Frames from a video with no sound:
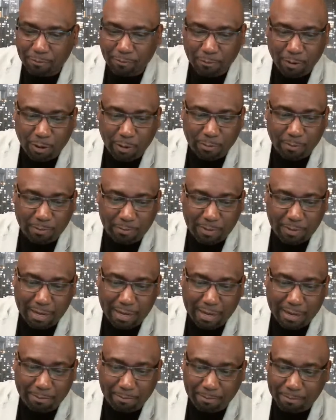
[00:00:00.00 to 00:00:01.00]
from
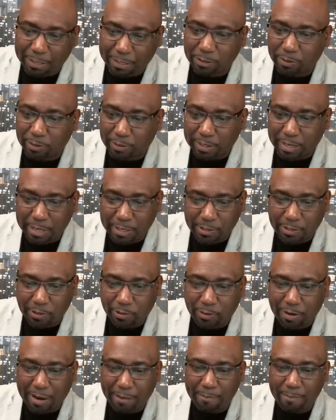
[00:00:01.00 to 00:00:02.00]
met you on
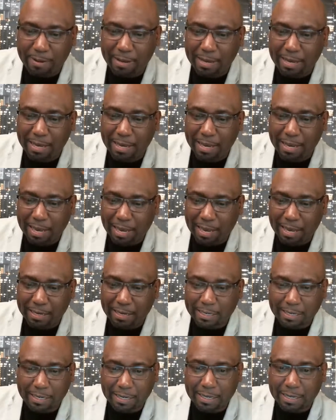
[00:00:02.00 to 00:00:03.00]
Instagram,
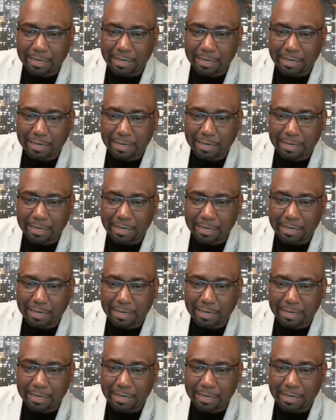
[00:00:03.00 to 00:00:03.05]
and